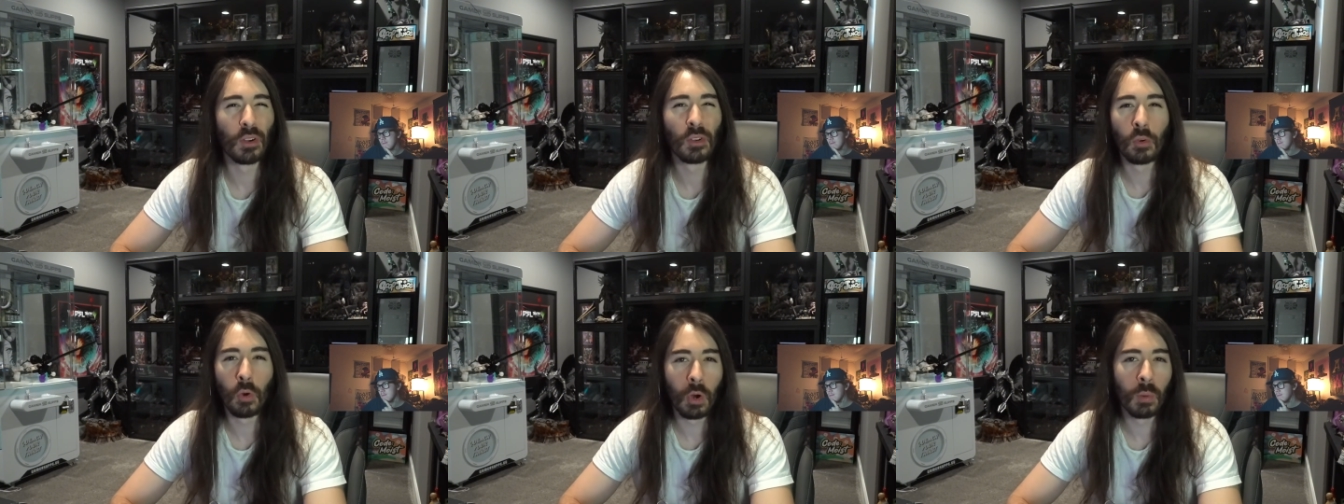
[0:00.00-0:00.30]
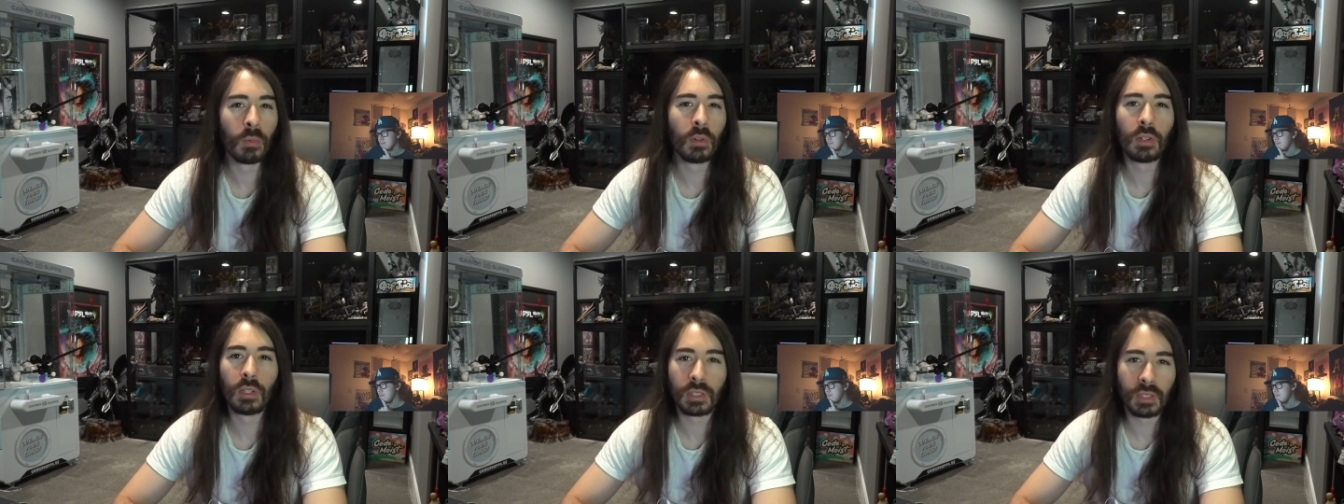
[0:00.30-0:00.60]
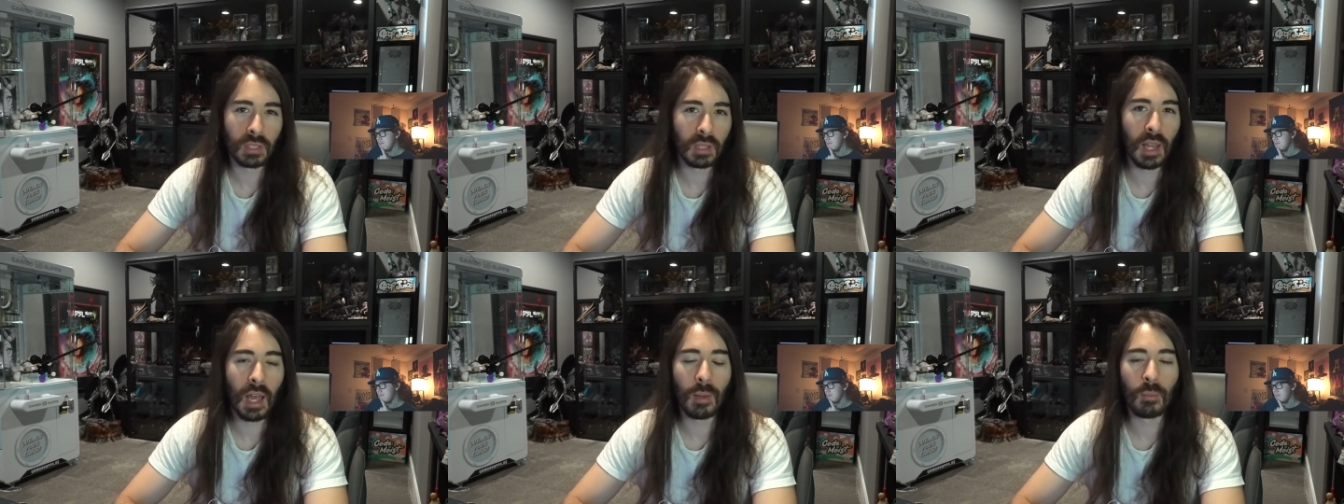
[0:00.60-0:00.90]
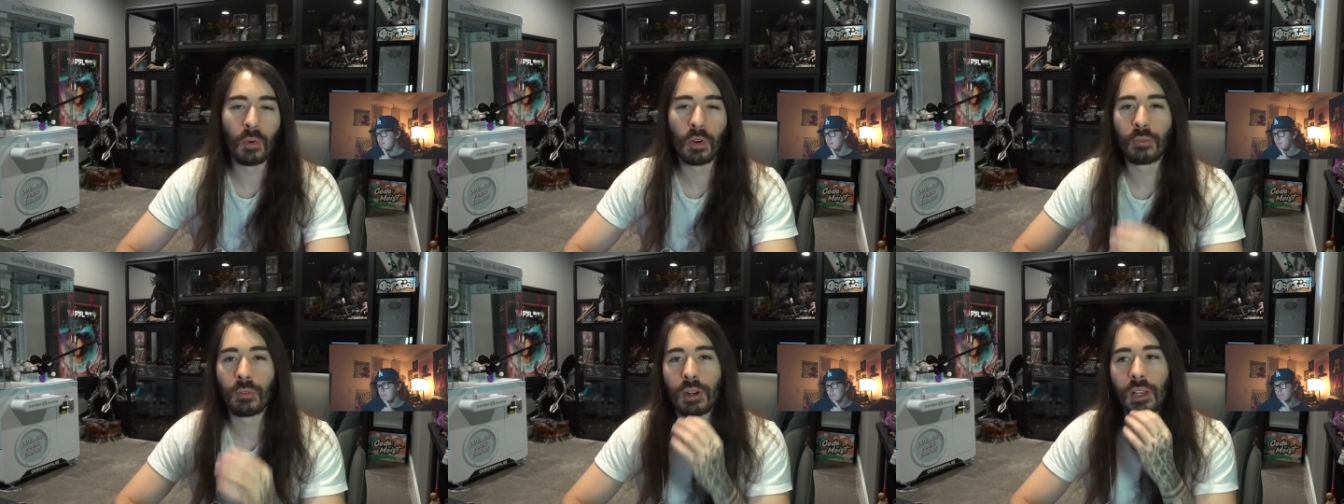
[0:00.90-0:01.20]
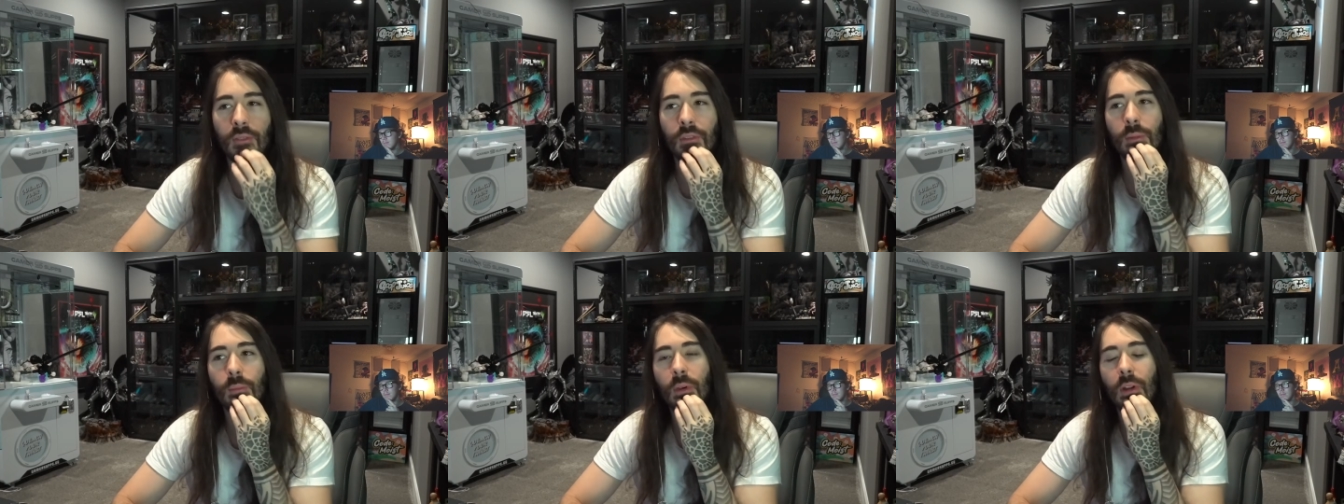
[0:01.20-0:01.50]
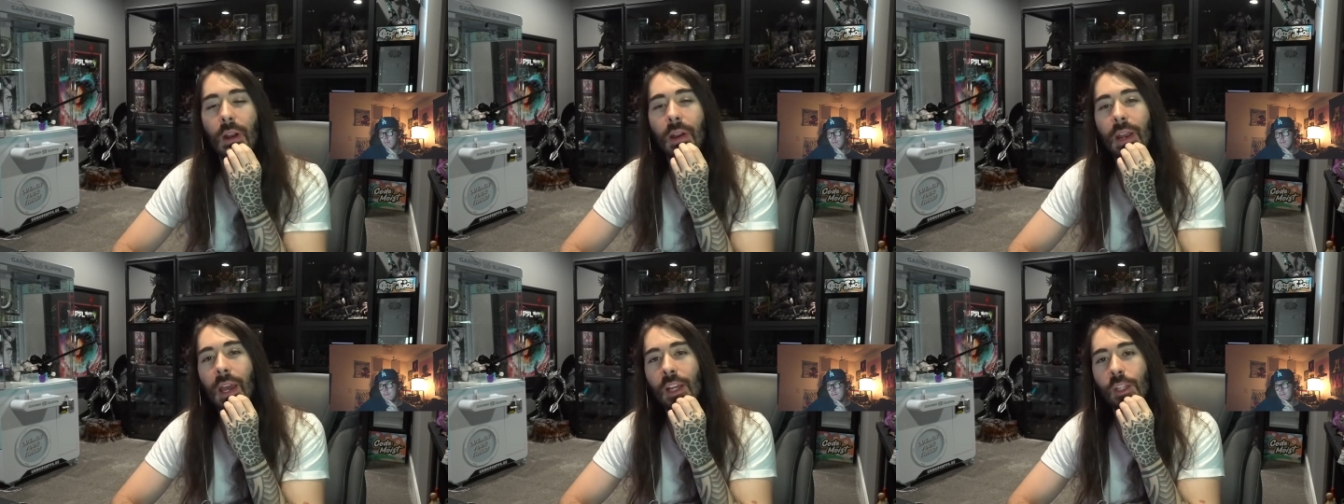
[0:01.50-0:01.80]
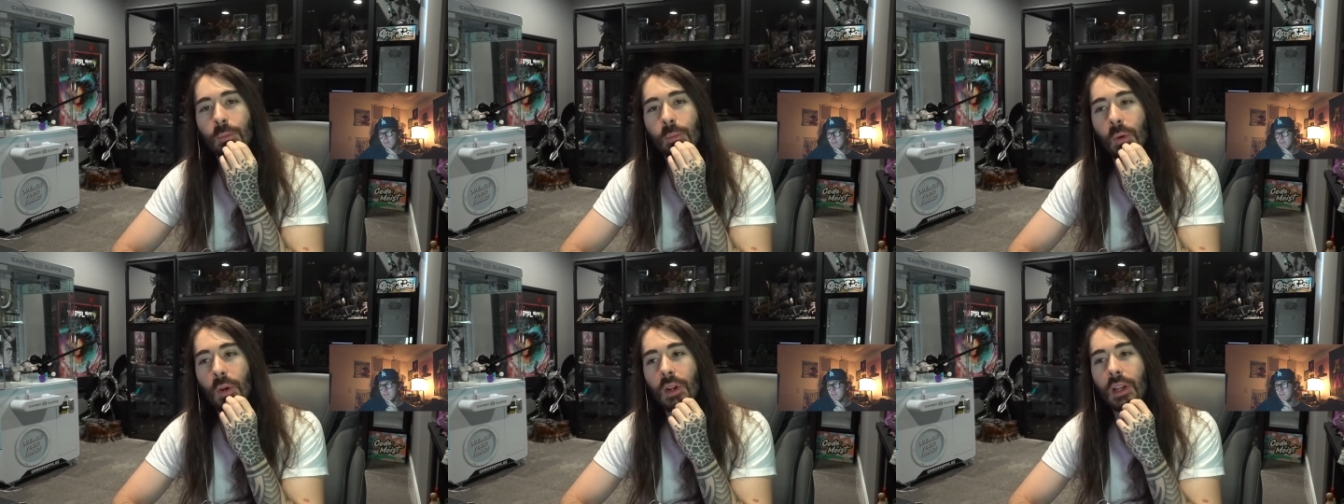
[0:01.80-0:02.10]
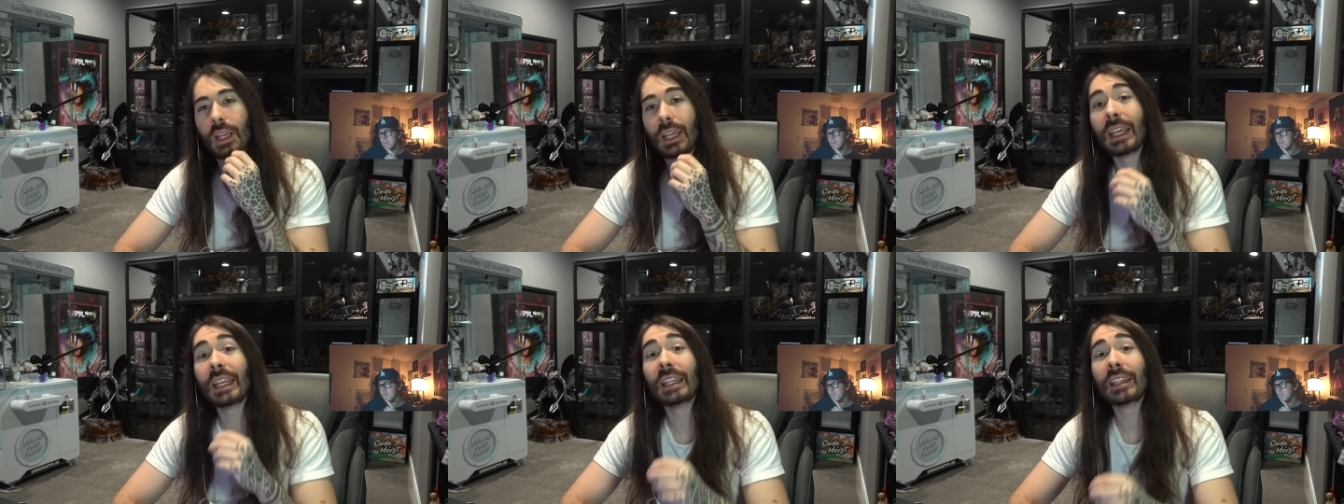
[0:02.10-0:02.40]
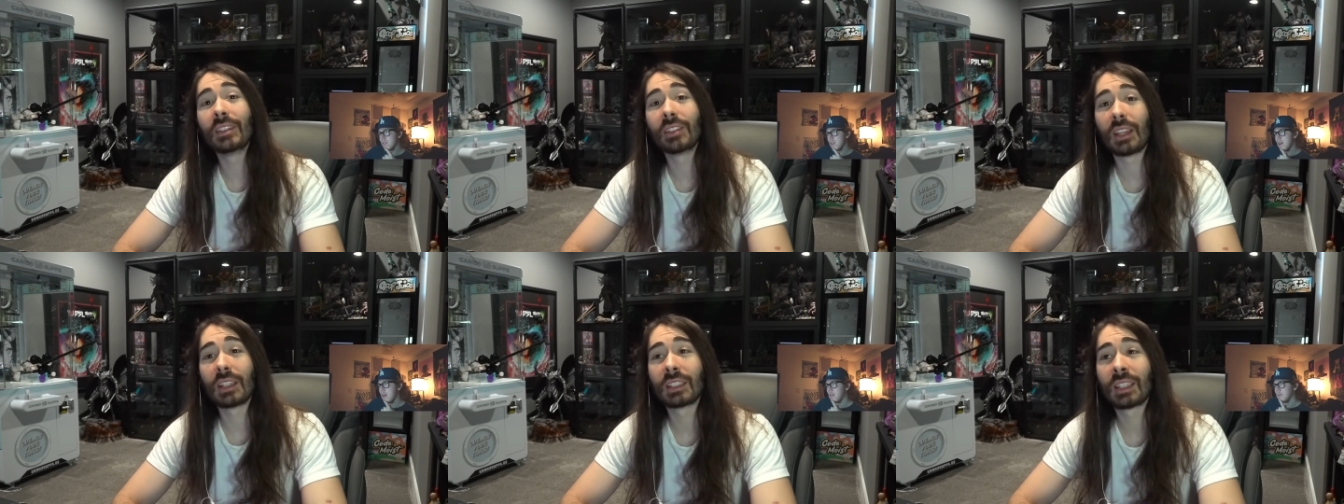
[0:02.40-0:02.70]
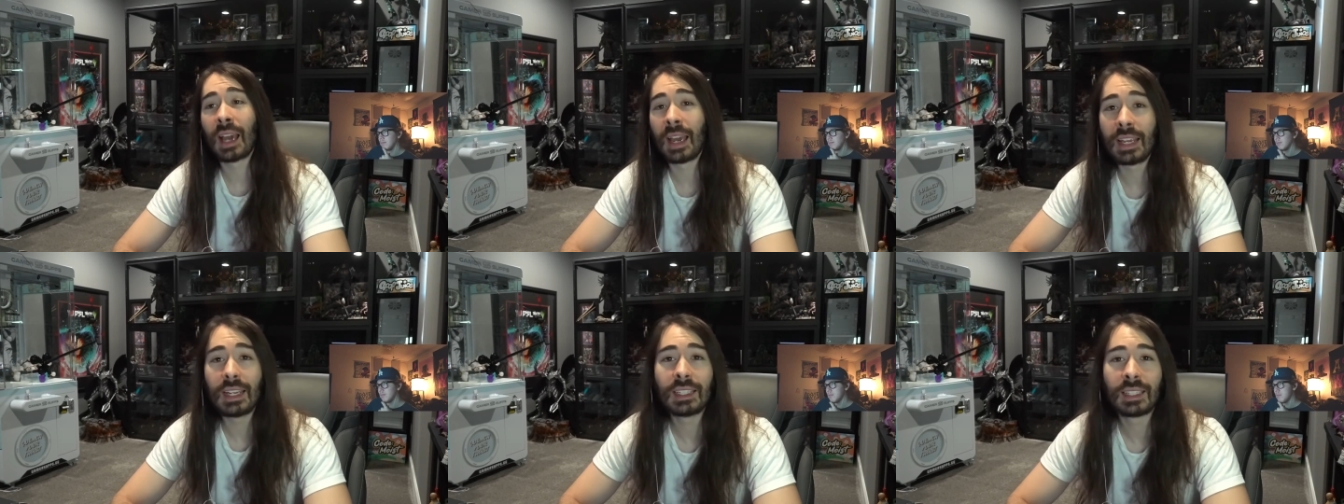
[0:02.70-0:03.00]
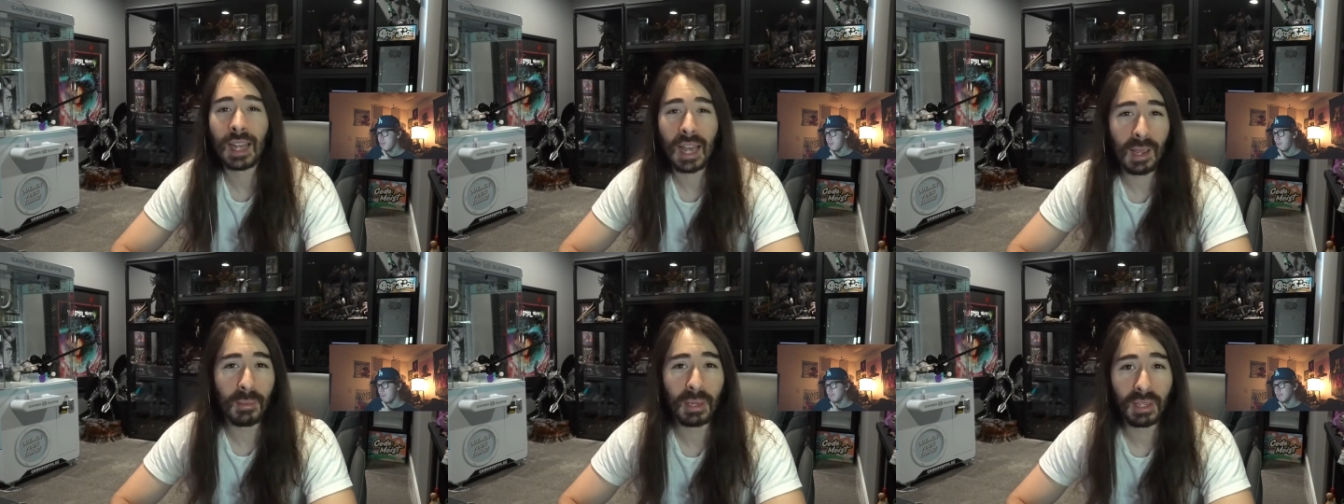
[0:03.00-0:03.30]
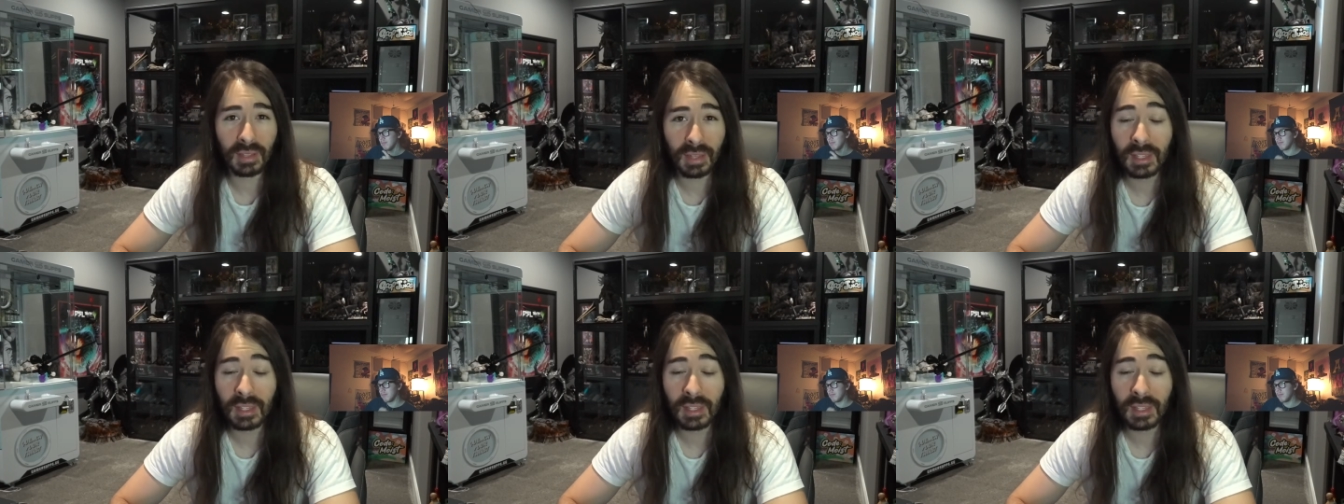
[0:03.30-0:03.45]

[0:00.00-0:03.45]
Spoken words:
Normal, it's a lot more forgiving, but on expert, it is tight timing.